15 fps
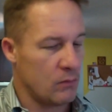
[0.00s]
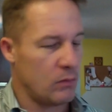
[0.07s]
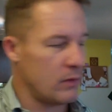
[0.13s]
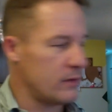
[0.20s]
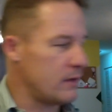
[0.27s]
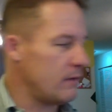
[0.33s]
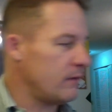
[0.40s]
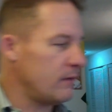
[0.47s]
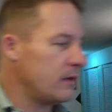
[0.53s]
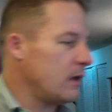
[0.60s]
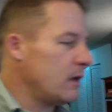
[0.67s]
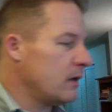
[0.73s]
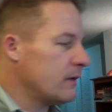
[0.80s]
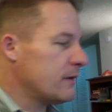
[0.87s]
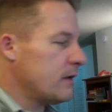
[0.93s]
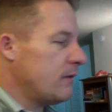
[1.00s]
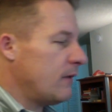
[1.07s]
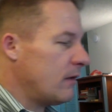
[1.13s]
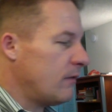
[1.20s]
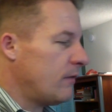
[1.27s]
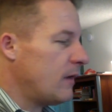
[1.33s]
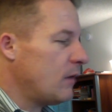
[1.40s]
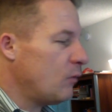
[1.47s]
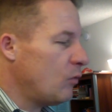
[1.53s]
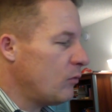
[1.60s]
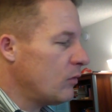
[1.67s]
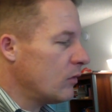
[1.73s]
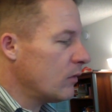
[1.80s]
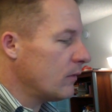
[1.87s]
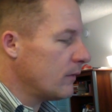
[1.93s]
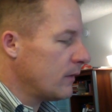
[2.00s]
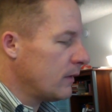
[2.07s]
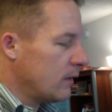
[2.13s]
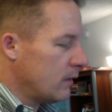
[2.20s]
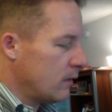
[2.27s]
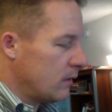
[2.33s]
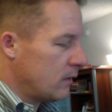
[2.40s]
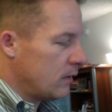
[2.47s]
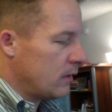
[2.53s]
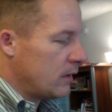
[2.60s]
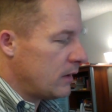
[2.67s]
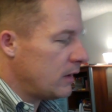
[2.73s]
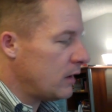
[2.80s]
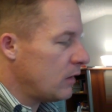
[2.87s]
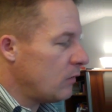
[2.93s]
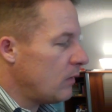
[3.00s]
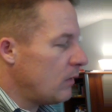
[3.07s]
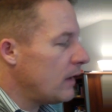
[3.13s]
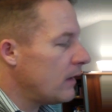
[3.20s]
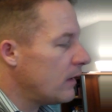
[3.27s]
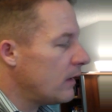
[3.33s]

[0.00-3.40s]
Where's everything? Let's see if we can find one more. You know what?